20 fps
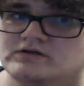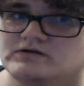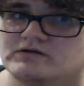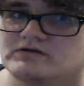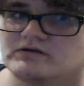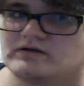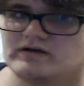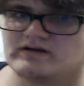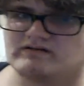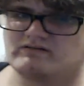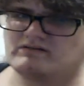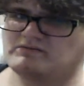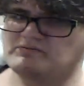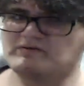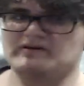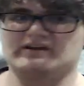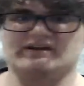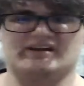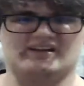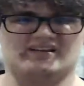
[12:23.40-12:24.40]
I would have
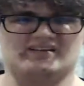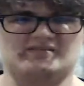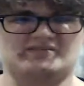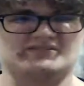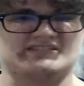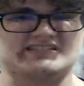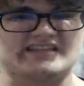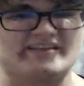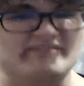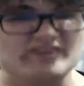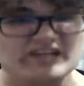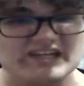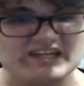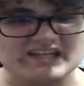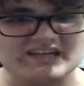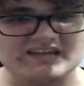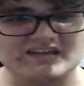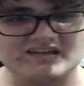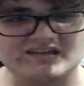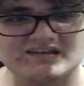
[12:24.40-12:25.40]
probably hit a little
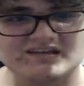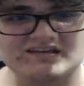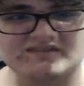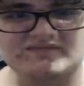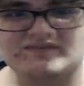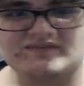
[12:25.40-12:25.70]
70 if that